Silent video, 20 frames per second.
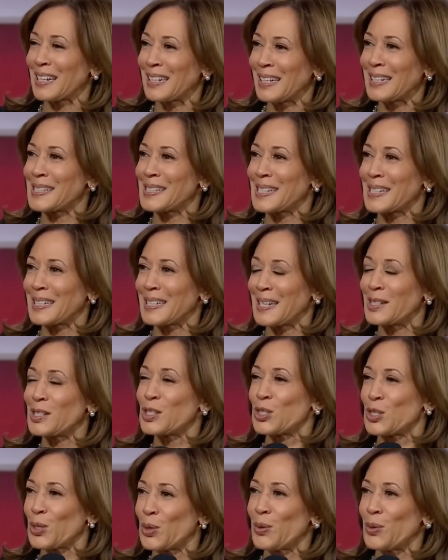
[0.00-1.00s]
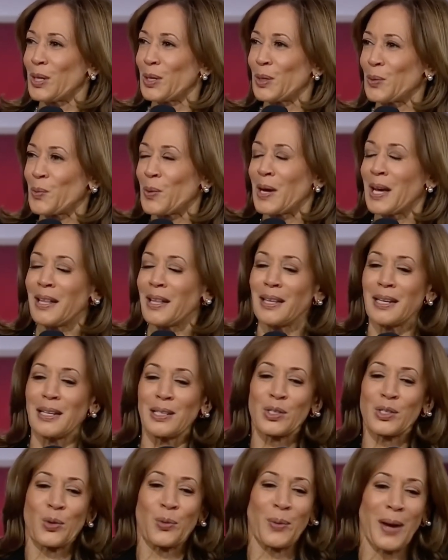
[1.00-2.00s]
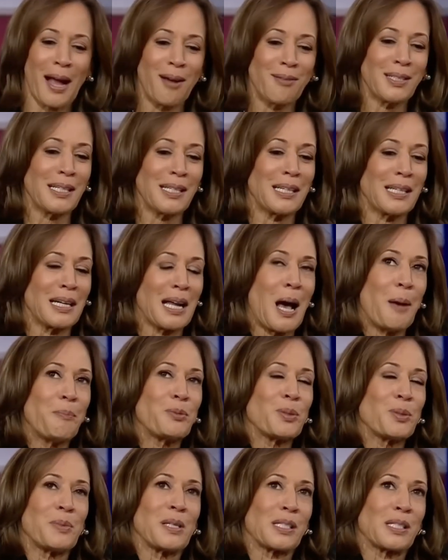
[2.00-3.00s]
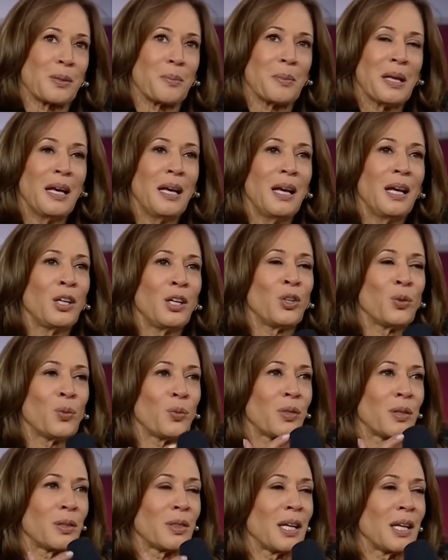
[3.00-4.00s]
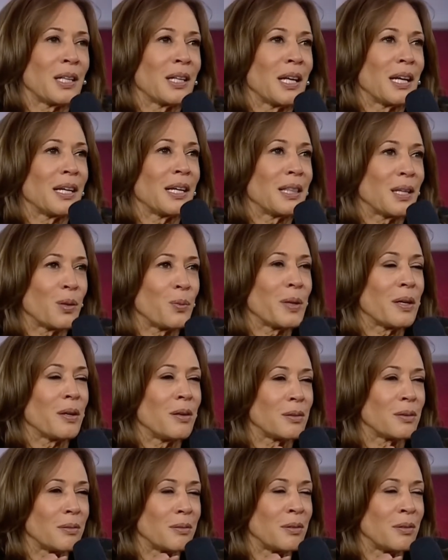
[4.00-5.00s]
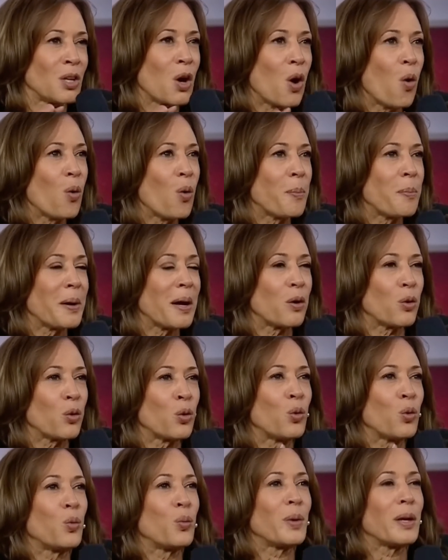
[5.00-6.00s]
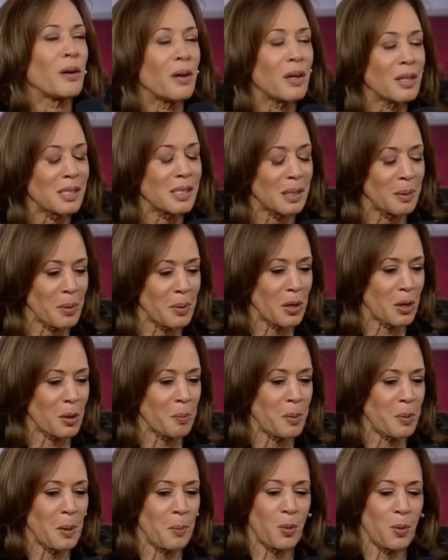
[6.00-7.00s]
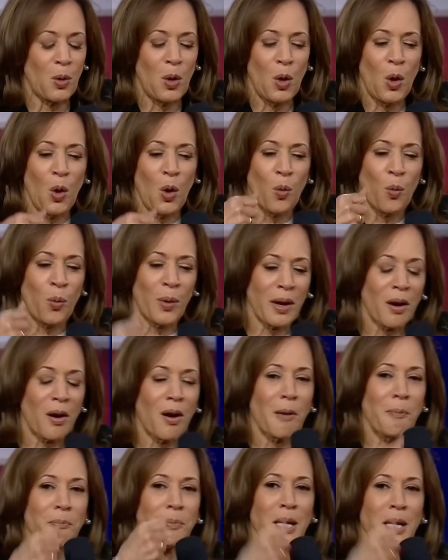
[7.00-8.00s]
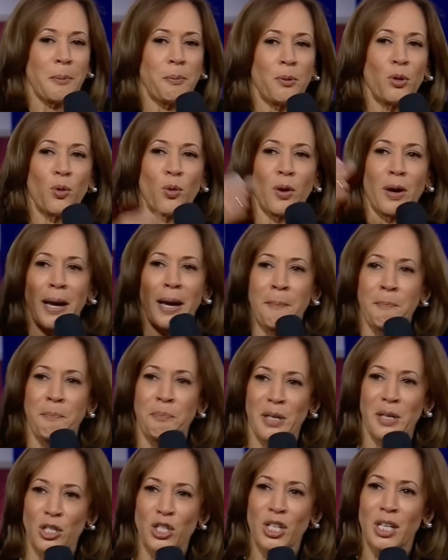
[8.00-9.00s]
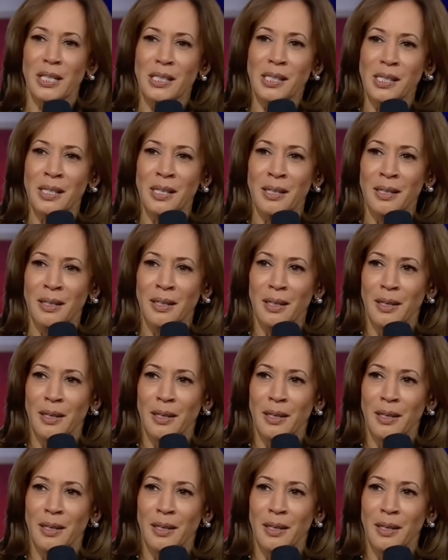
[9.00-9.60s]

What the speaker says: Let's do it in a way that is grounded in optimism. The thing that I think we all know about who we are as the American people, we are people who are ambitious.